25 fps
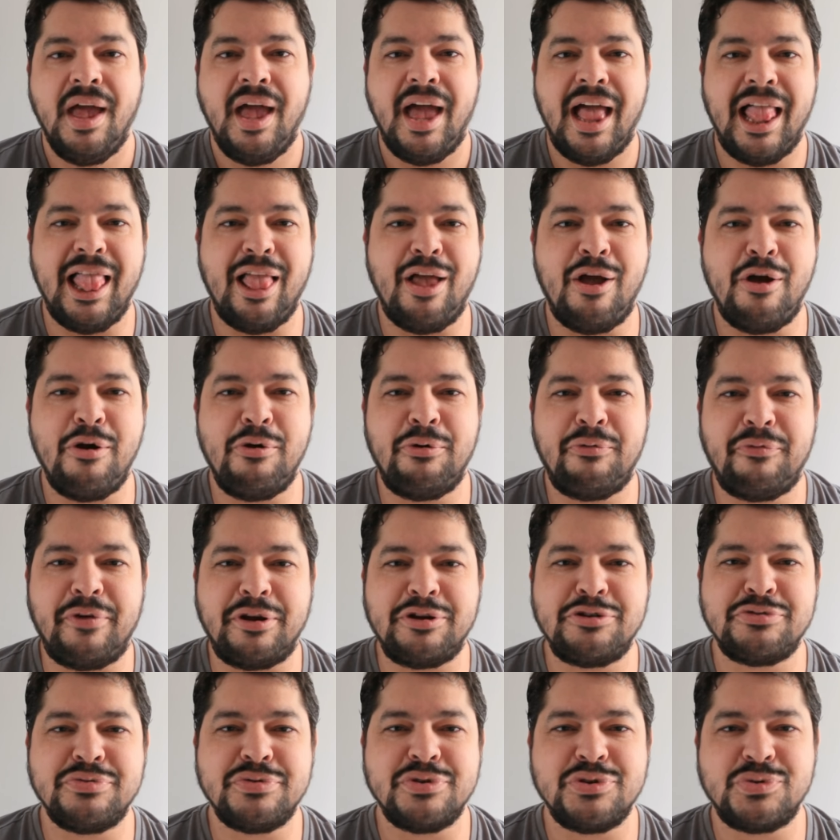Hello
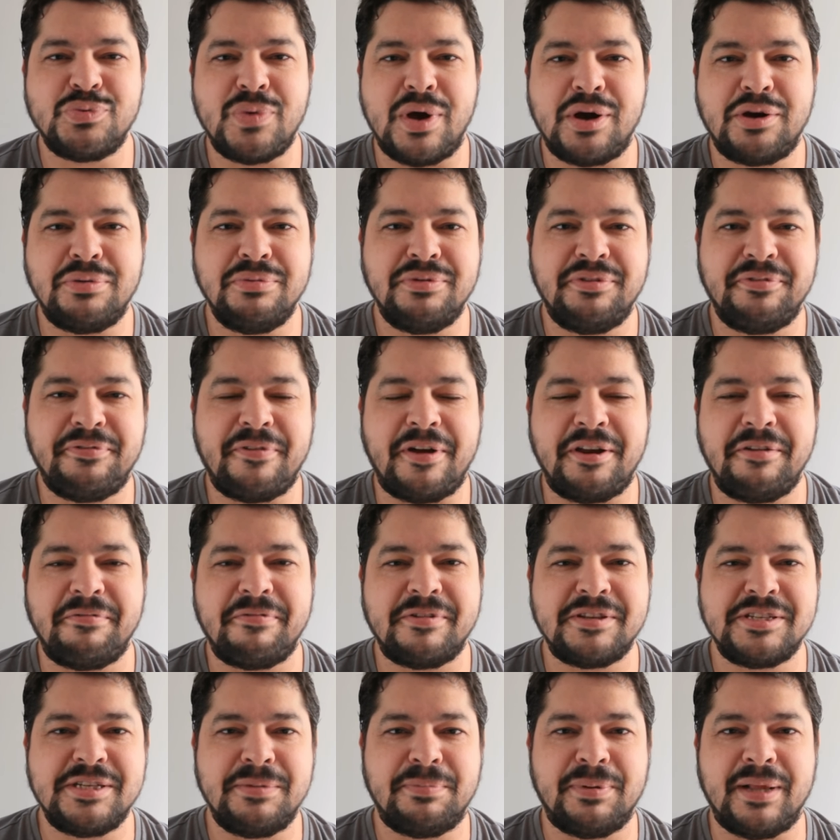adventurers, welcome to the Fighting
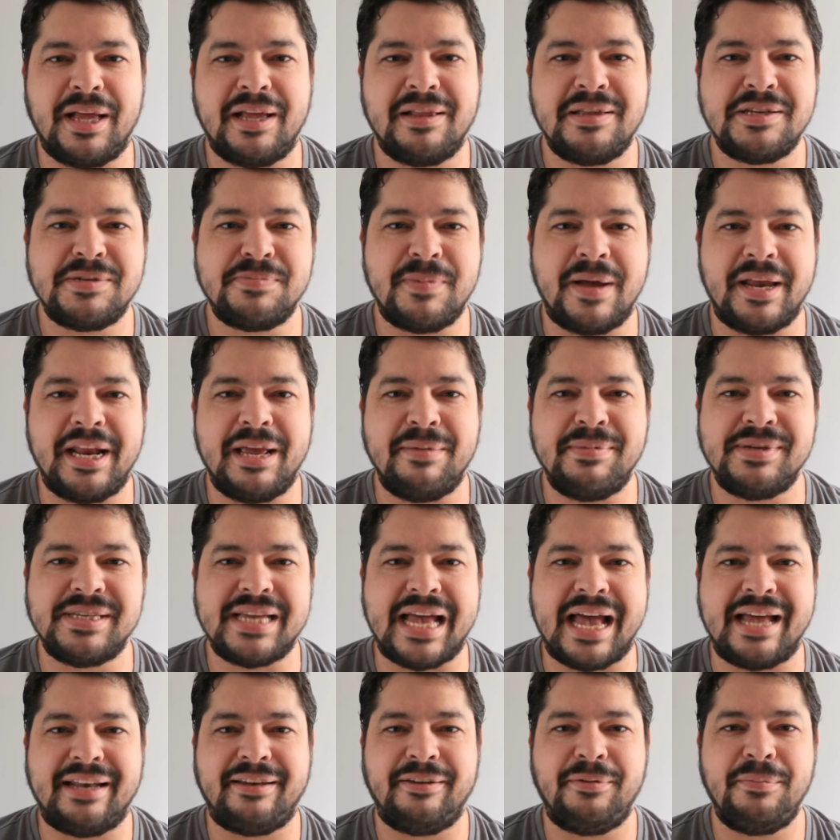Fantasy playlist. My name is
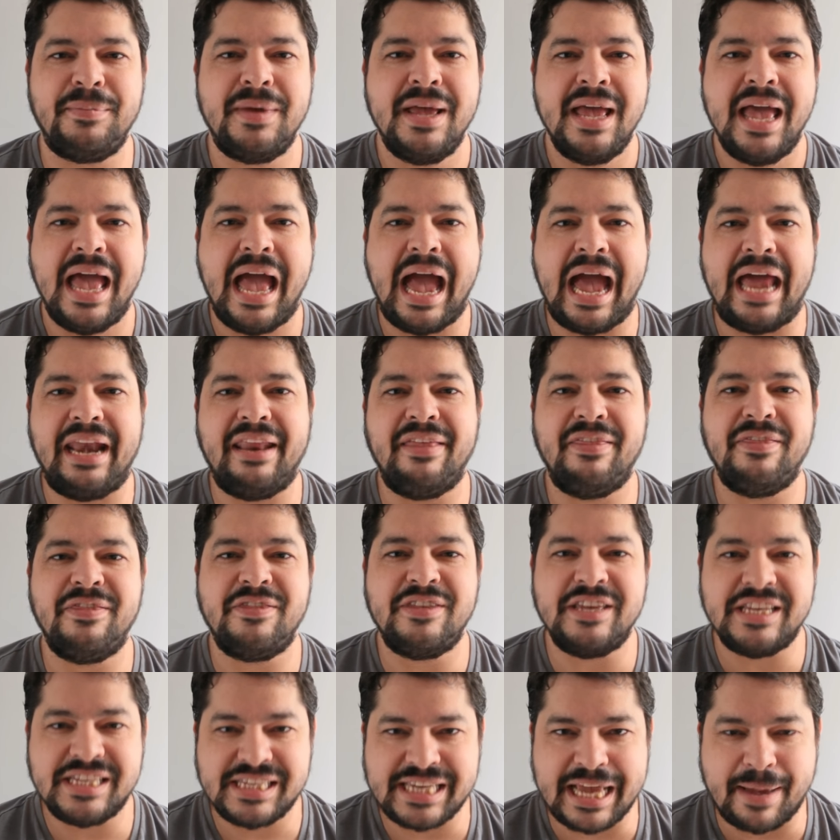Adam, and in
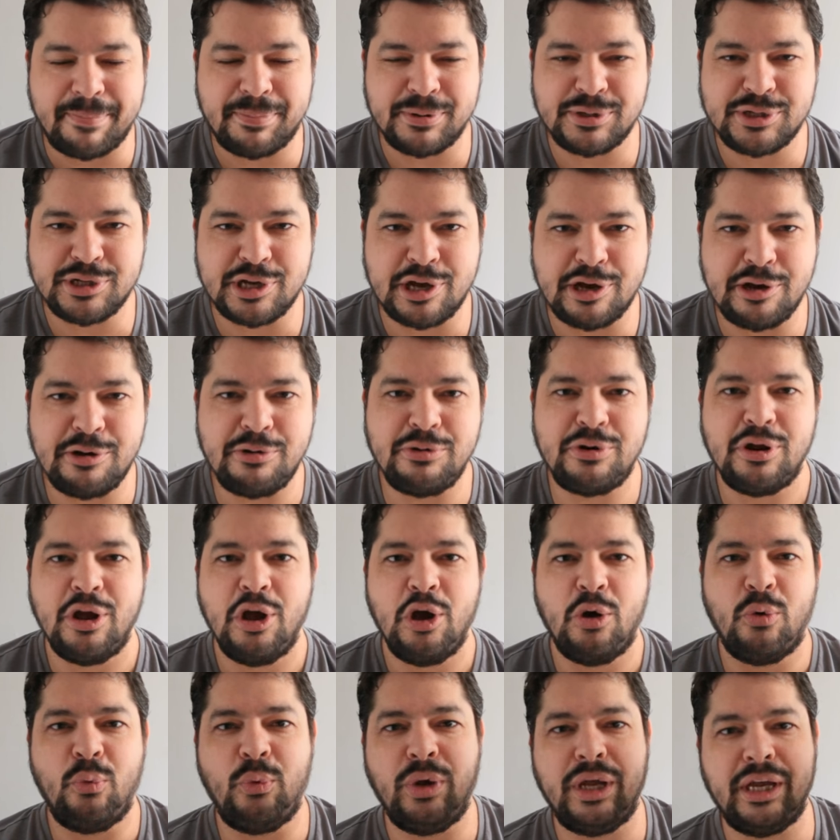this episode
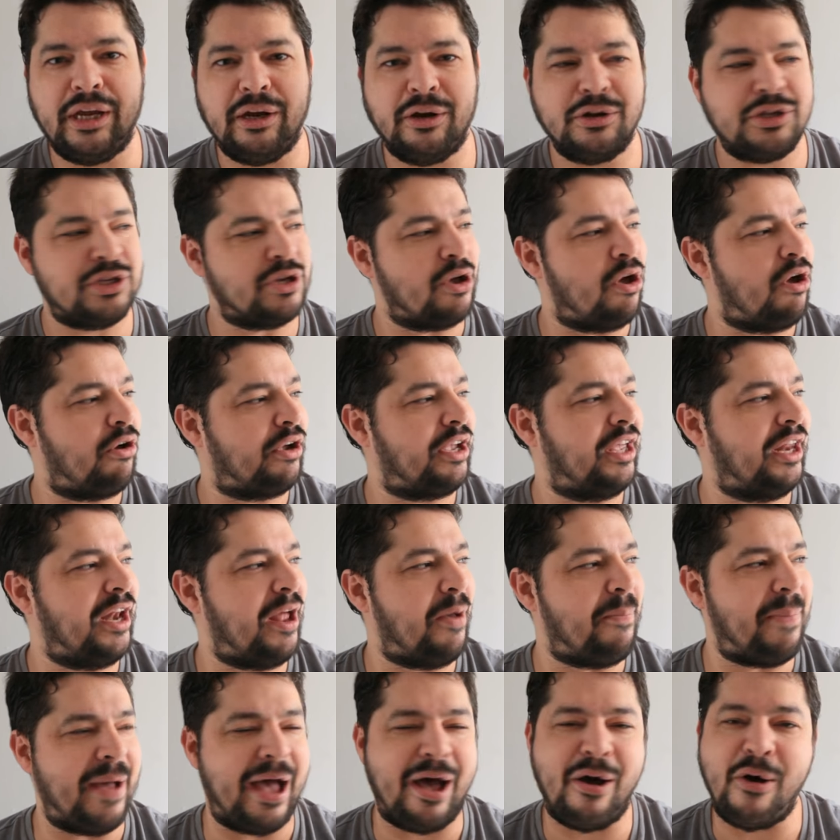we are talking
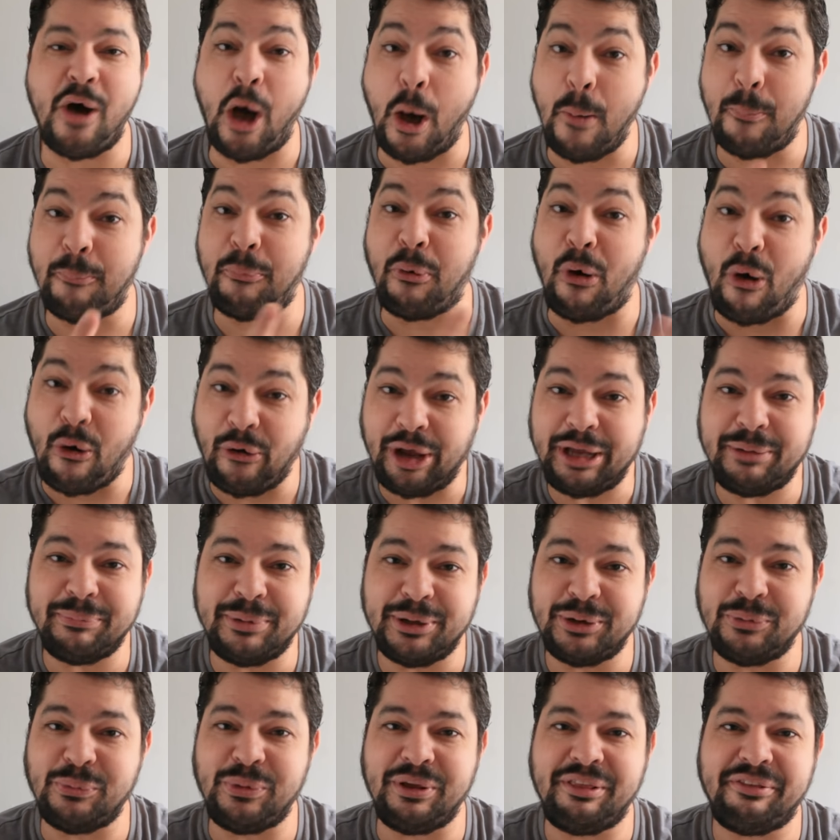about
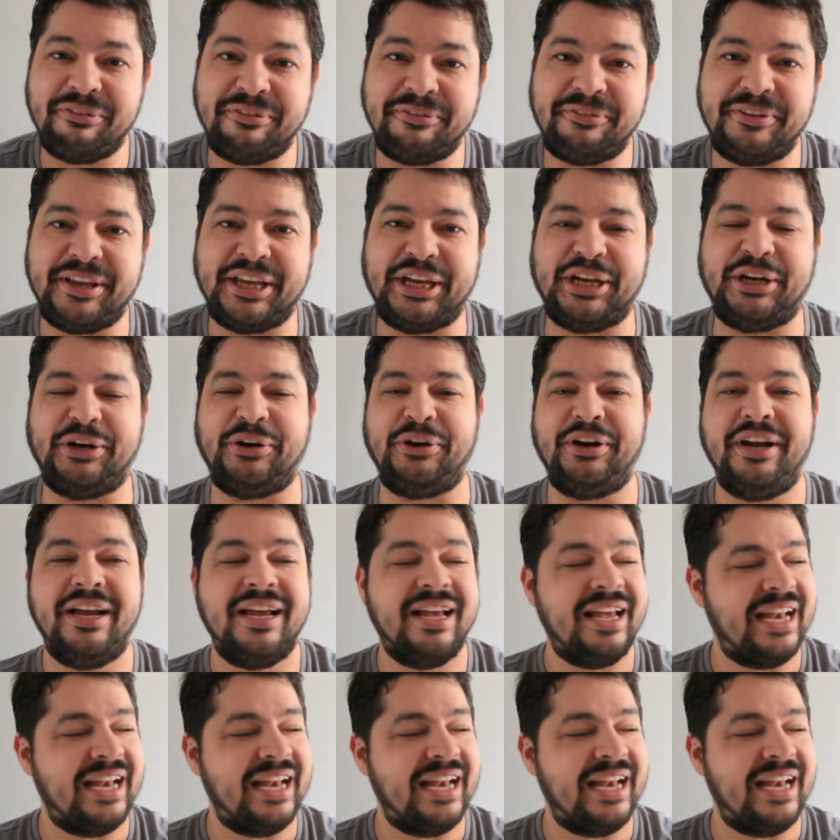Appointment with Fear.